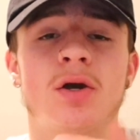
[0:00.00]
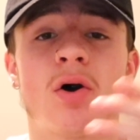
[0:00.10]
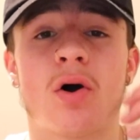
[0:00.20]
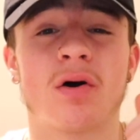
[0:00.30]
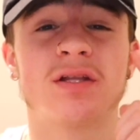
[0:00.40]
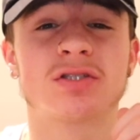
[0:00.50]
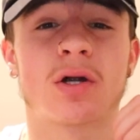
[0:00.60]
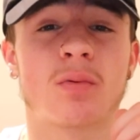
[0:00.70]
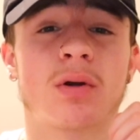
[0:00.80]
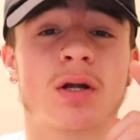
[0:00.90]
all this
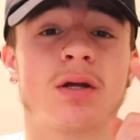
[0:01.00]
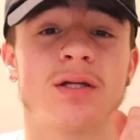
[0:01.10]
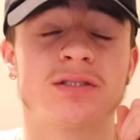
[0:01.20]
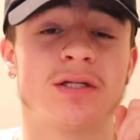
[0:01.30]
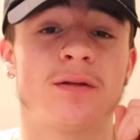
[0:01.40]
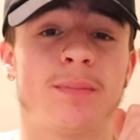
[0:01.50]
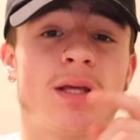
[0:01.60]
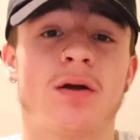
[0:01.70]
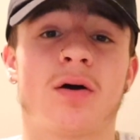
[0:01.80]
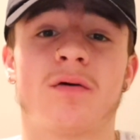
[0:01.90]
hard work is gonna
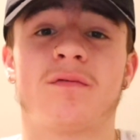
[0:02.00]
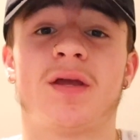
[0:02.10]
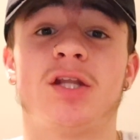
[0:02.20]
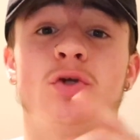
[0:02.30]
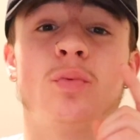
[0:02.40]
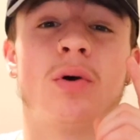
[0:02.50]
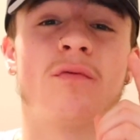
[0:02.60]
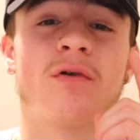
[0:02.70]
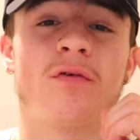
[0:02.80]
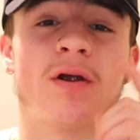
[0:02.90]
pay off and you
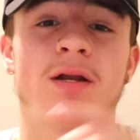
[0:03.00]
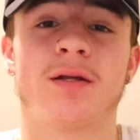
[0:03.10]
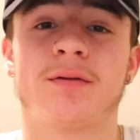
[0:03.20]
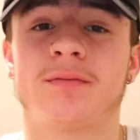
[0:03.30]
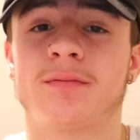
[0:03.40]
won't regret it.